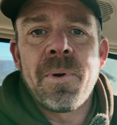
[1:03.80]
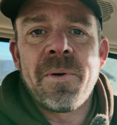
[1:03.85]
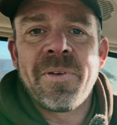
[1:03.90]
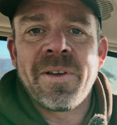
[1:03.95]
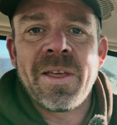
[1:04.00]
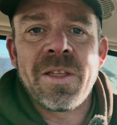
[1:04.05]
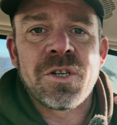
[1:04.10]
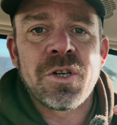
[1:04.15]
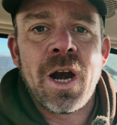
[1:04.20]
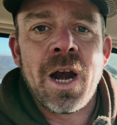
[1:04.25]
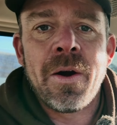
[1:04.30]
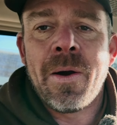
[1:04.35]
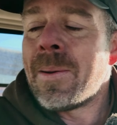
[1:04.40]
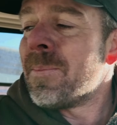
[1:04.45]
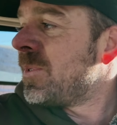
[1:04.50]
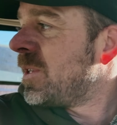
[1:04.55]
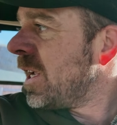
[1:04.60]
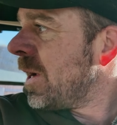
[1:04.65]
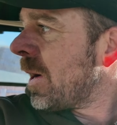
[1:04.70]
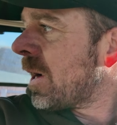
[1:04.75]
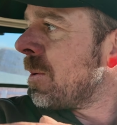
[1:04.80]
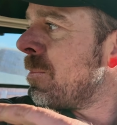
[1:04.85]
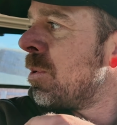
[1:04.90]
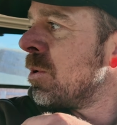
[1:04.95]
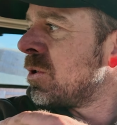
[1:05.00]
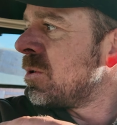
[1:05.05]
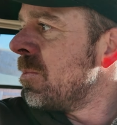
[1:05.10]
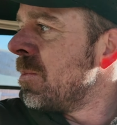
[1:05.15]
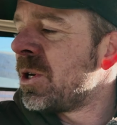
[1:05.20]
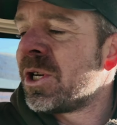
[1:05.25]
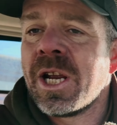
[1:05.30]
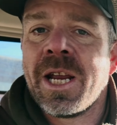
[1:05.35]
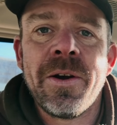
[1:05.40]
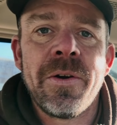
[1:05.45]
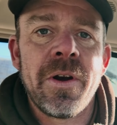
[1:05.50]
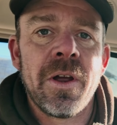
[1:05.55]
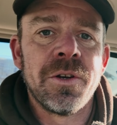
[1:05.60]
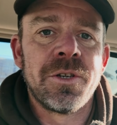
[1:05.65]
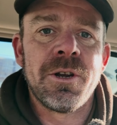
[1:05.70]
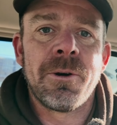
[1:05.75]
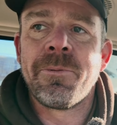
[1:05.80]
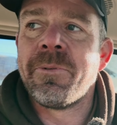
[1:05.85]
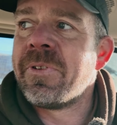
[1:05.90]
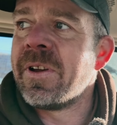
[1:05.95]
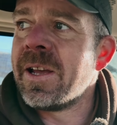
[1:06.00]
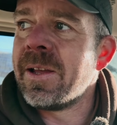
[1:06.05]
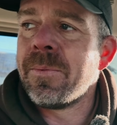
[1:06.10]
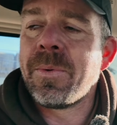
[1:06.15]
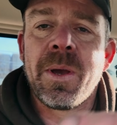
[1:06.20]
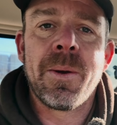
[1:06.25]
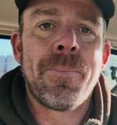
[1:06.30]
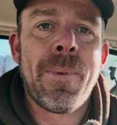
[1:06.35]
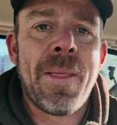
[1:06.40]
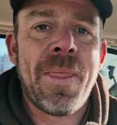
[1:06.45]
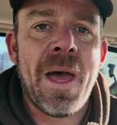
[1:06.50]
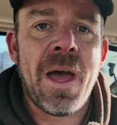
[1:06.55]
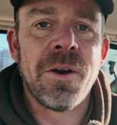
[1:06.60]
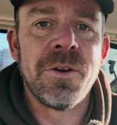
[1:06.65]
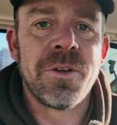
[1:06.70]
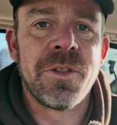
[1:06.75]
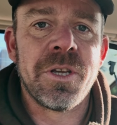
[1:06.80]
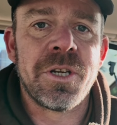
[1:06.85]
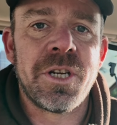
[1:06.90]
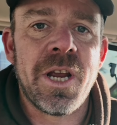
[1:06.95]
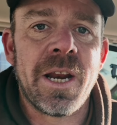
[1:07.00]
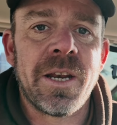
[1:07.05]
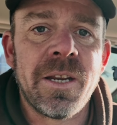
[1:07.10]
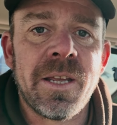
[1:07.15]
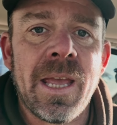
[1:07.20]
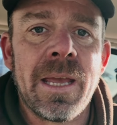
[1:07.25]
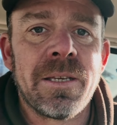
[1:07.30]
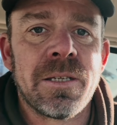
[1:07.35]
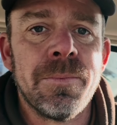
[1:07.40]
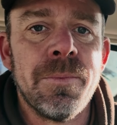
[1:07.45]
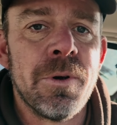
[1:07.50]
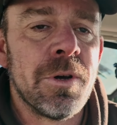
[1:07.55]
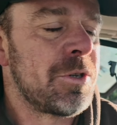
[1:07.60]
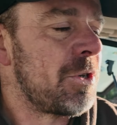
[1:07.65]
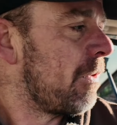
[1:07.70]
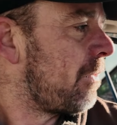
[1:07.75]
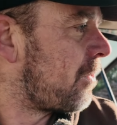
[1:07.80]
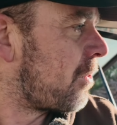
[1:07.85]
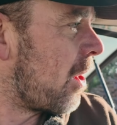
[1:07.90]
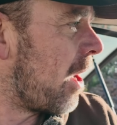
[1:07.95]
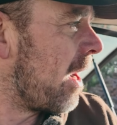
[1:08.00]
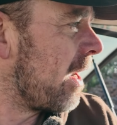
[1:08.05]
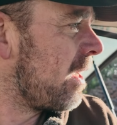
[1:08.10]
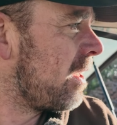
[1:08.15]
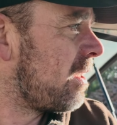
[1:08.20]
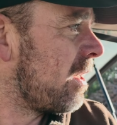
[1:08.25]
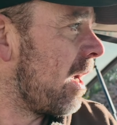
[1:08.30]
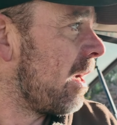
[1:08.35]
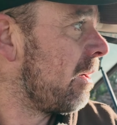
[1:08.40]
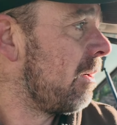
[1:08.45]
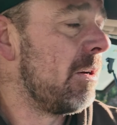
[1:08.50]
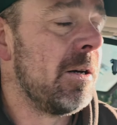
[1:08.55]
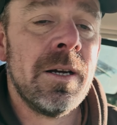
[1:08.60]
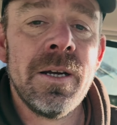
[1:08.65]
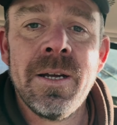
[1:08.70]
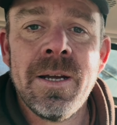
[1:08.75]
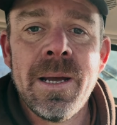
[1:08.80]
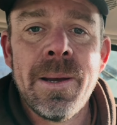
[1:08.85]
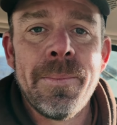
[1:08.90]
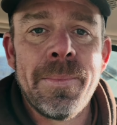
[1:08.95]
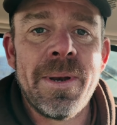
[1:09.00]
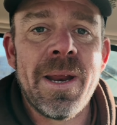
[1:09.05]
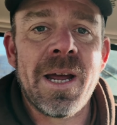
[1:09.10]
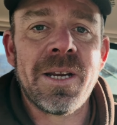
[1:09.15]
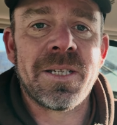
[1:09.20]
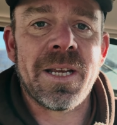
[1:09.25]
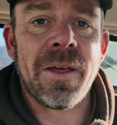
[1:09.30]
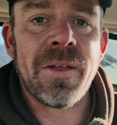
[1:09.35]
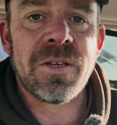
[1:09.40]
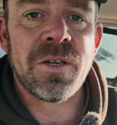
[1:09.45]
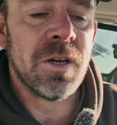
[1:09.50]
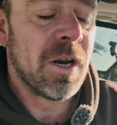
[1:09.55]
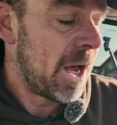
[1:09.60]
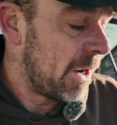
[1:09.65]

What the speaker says: But if we get the trailer empty, I can put some machinery on top of it, and we can back that under the shed and keep some more stuff dry. So nice to get this